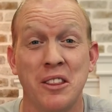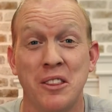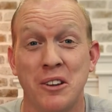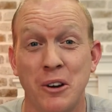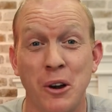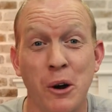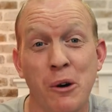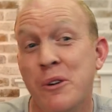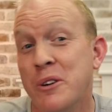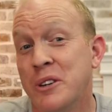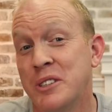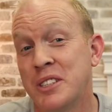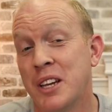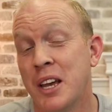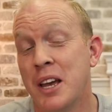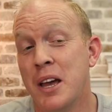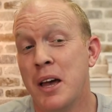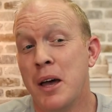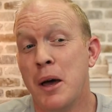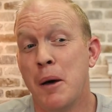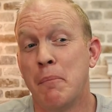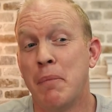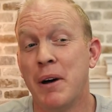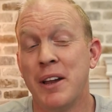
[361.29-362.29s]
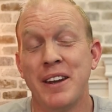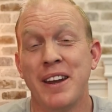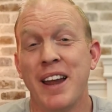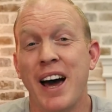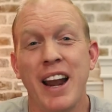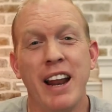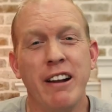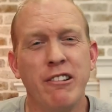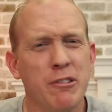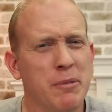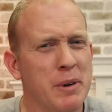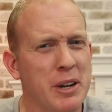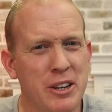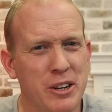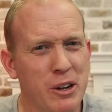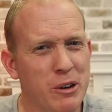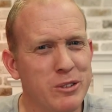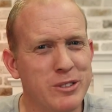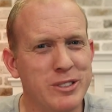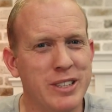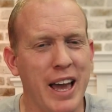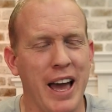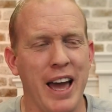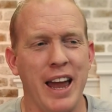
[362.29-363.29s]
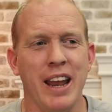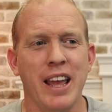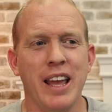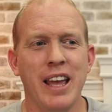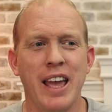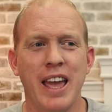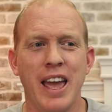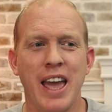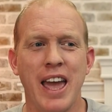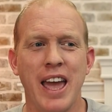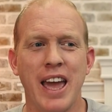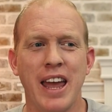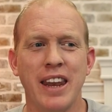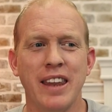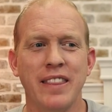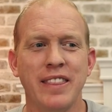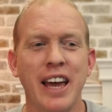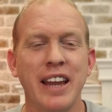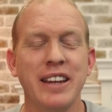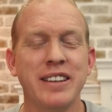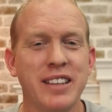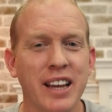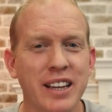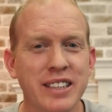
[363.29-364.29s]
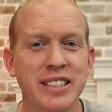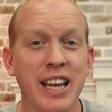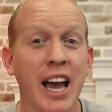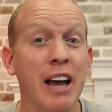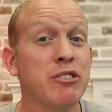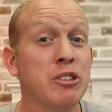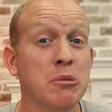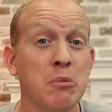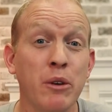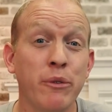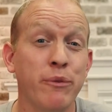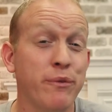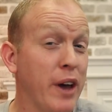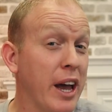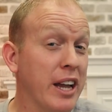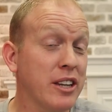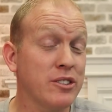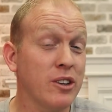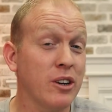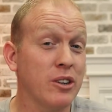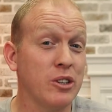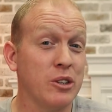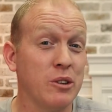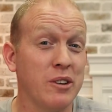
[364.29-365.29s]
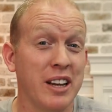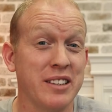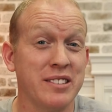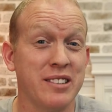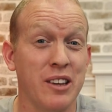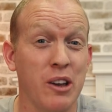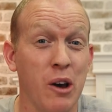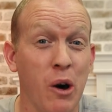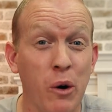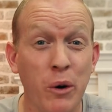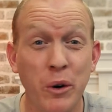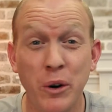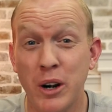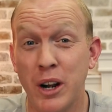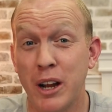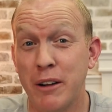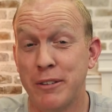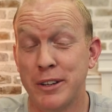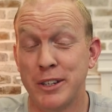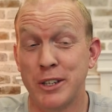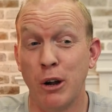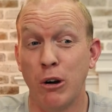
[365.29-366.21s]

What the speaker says: to their owners. But not everybody knows that. And that does have some effects on you as the owner of a